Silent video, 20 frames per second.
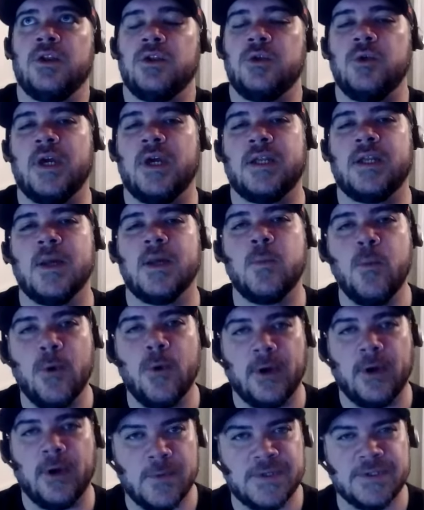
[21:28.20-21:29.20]
you end up
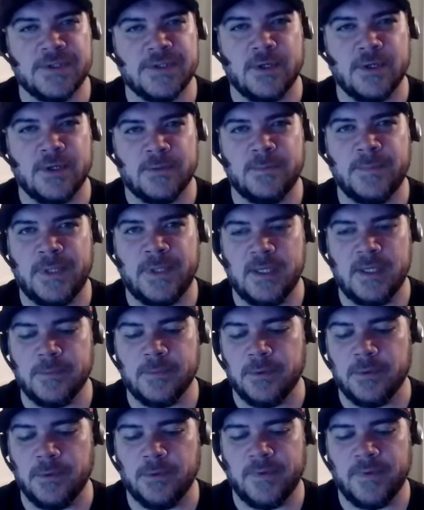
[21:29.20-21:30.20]
working with certain
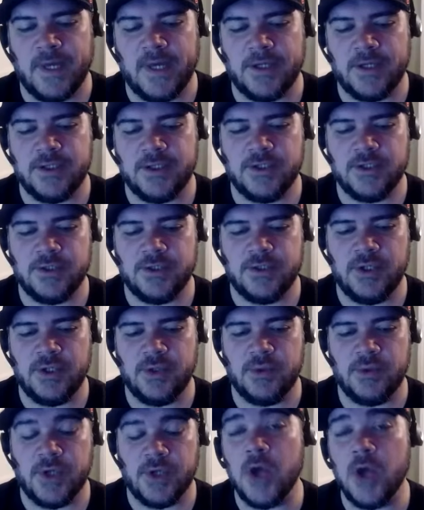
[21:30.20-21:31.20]
people that
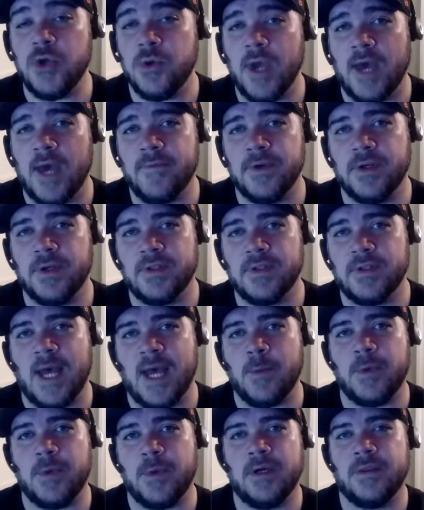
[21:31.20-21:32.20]
you know you have a good
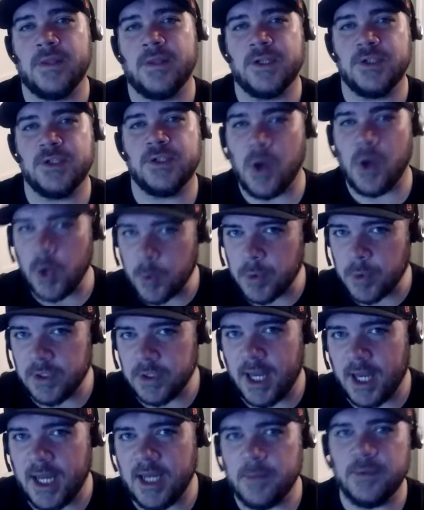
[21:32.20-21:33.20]
time with, that you know are
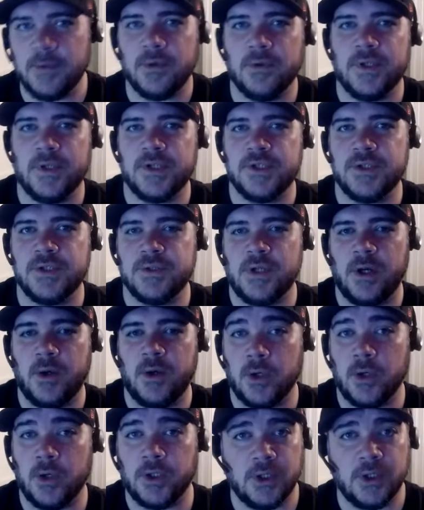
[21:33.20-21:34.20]
reliable, that you
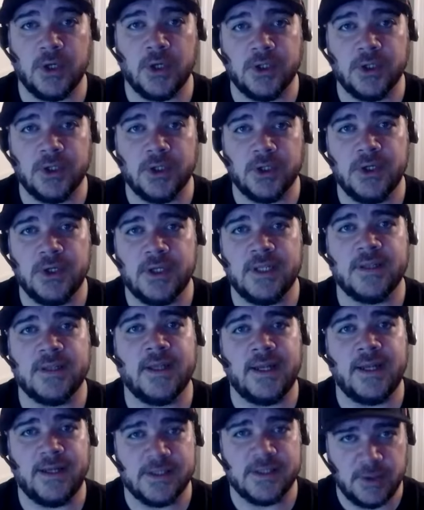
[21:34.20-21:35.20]
know are, are good, and,
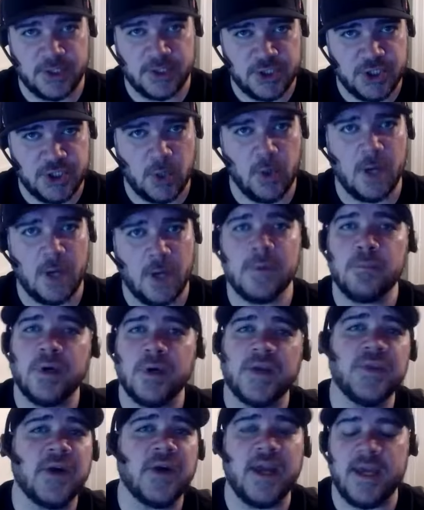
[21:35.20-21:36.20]
then it's going to show up and
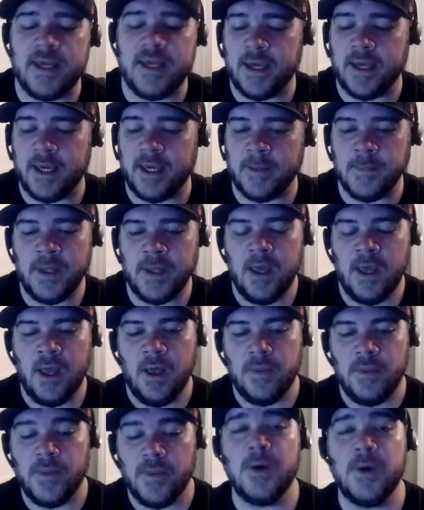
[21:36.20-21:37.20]
bring their A game.
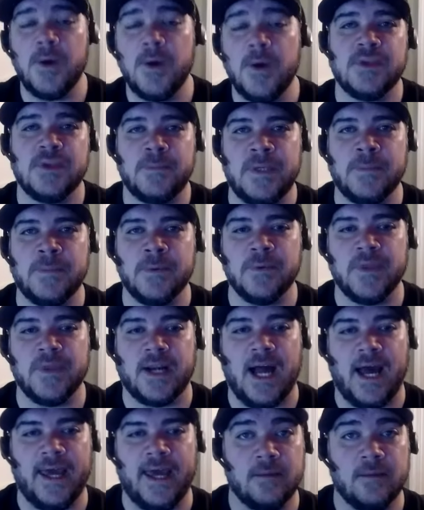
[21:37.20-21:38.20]
Those are the people that
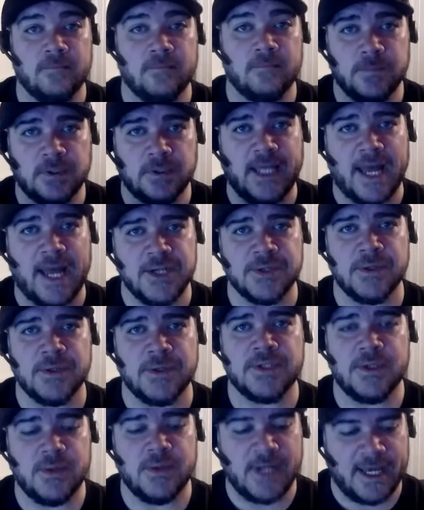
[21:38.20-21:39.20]
I latch
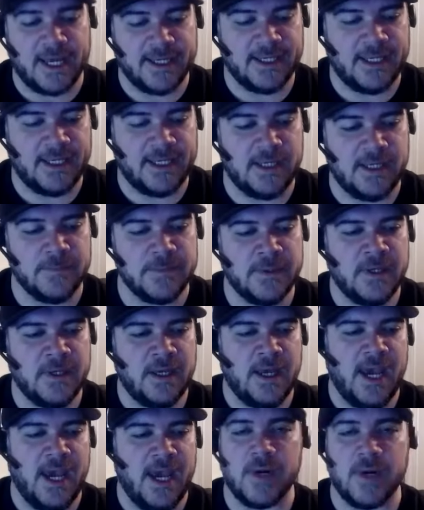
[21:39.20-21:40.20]
onto and I keep.
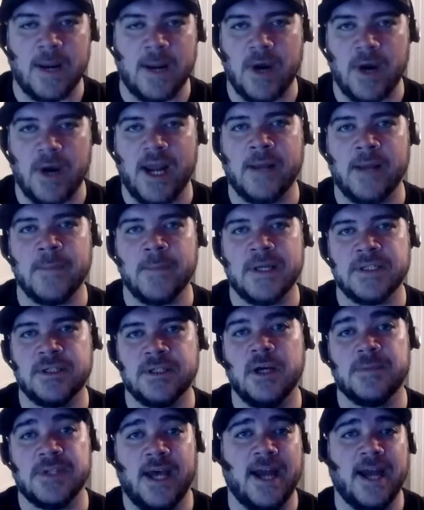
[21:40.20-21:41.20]
And when I'm writing my
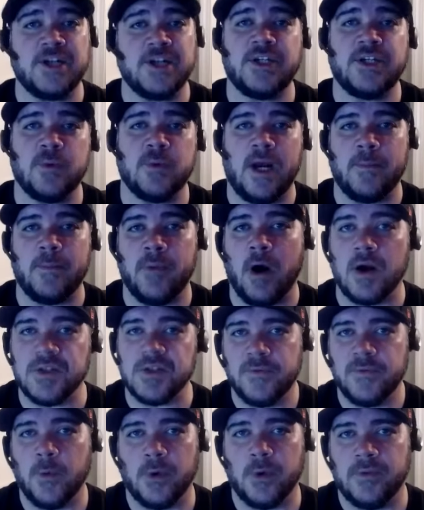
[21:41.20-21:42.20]
scripts, I actually write
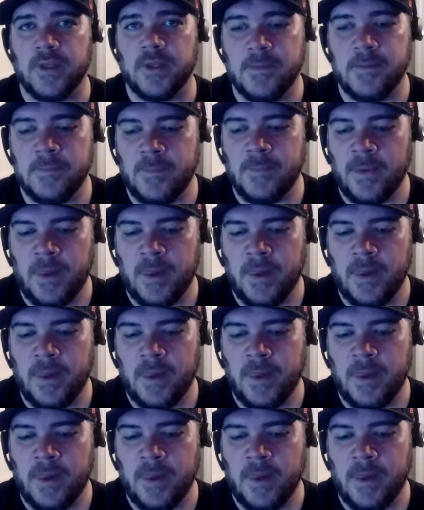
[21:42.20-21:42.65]
parts for them.